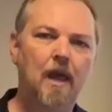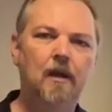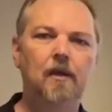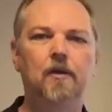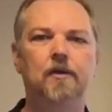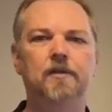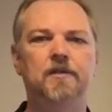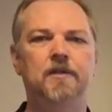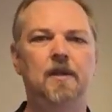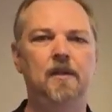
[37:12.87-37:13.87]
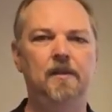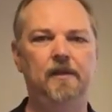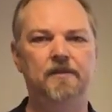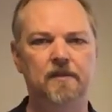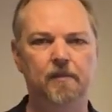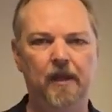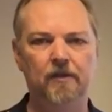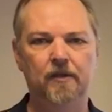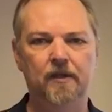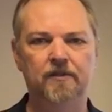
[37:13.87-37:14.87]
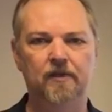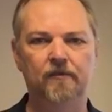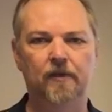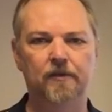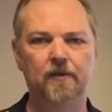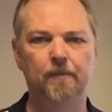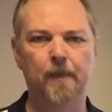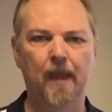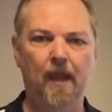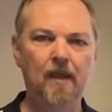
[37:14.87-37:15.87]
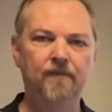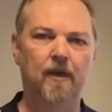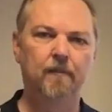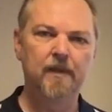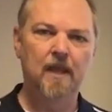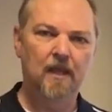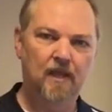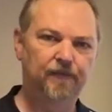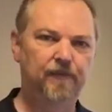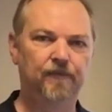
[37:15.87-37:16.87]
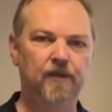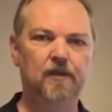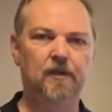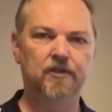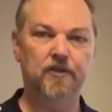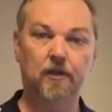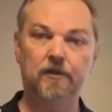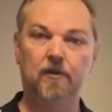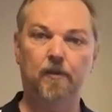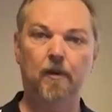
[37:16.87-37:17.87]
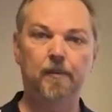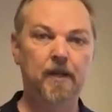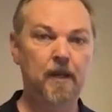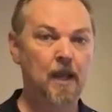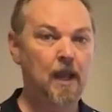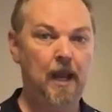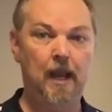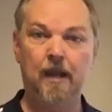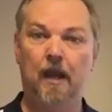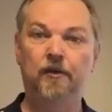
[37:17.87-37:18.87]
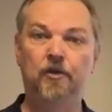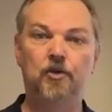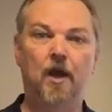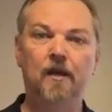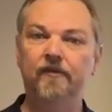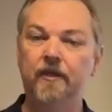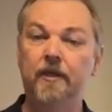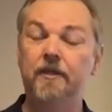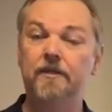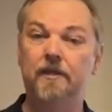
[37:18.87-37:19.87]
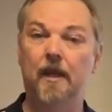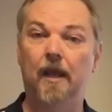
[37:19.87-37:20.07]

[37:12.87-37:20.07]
the likelihood is that it's the battery that's at fault. However, if the vehicle is started properly and now you're driving it,